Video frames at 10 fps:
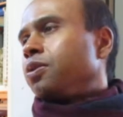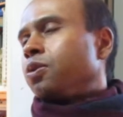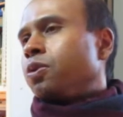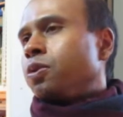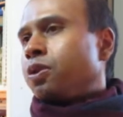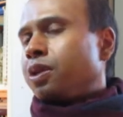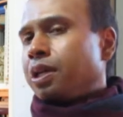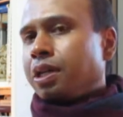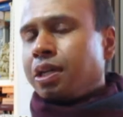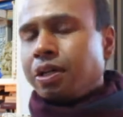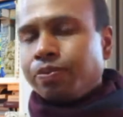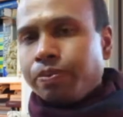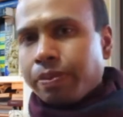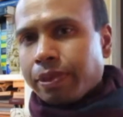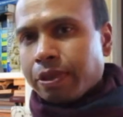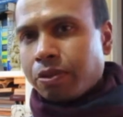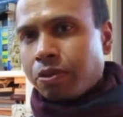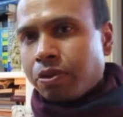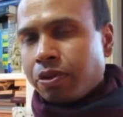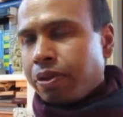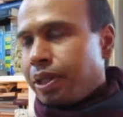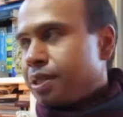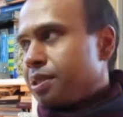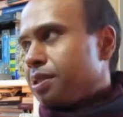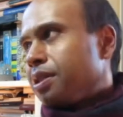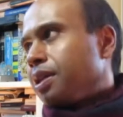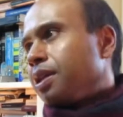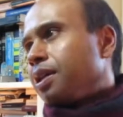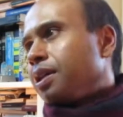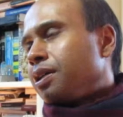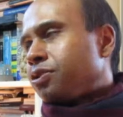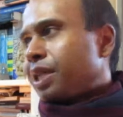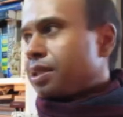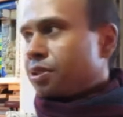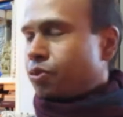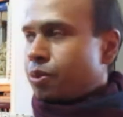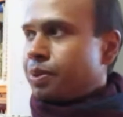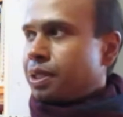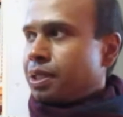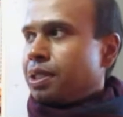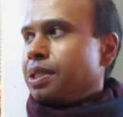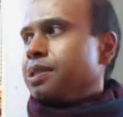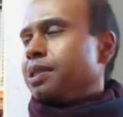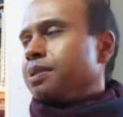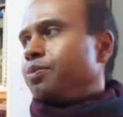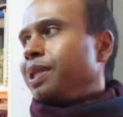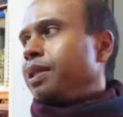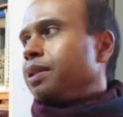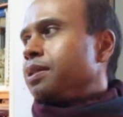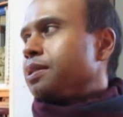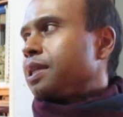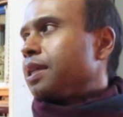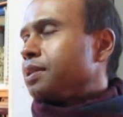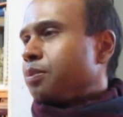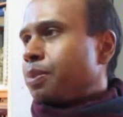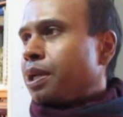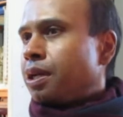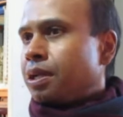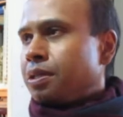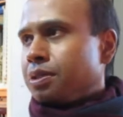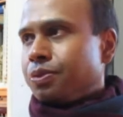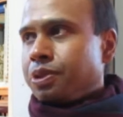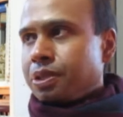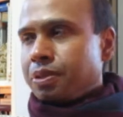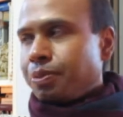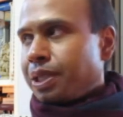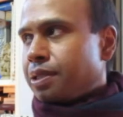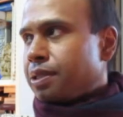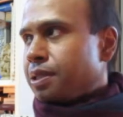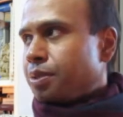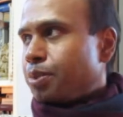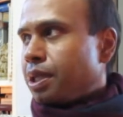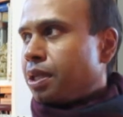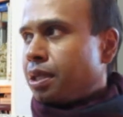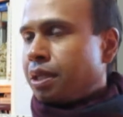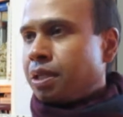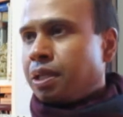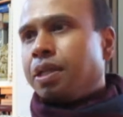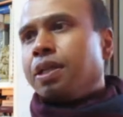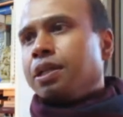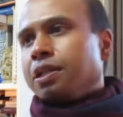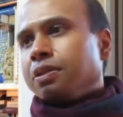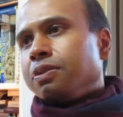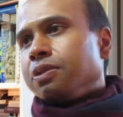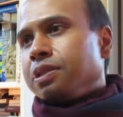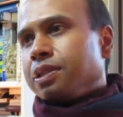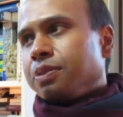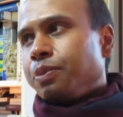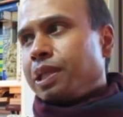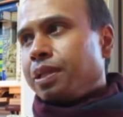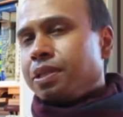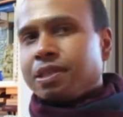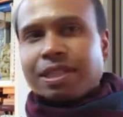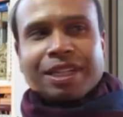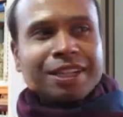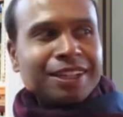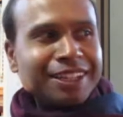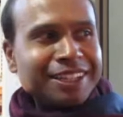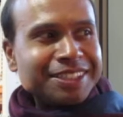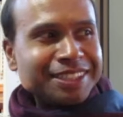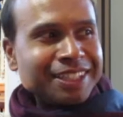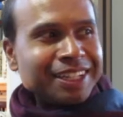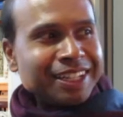or, um, or this attractive woman is as meaningless as the plant, which is as meaningless as the banana, which is as meaningless as,